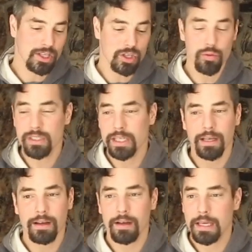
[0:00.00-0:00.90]

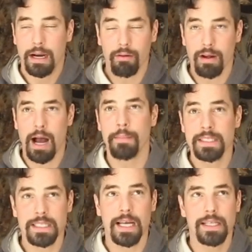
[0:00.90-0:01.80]
using, you know,
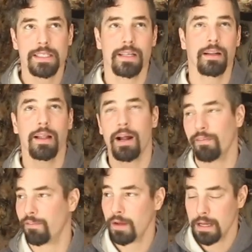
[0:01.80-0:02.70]
common sense and a lot
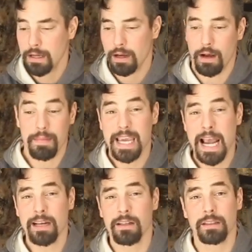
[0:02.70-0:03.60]
of
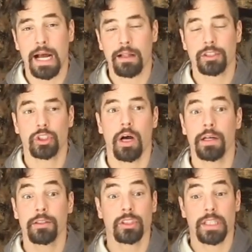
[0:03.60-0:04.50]
mechanical knowledge to
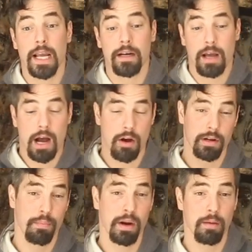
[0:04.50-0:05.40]
understand how
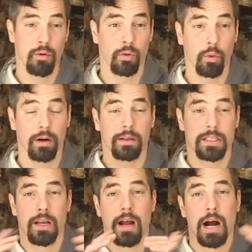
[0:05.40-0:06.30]
your paramotor
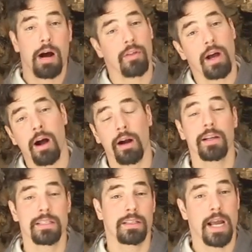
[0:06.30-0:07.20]
works, how the
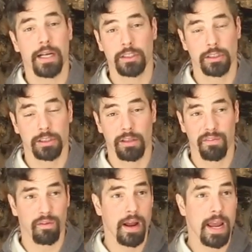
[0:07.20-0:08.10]
harness attaches to the
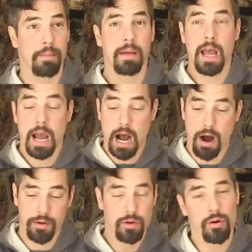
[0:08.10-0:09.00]
frame,
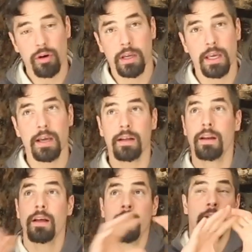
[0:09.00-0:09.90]
how you hook in,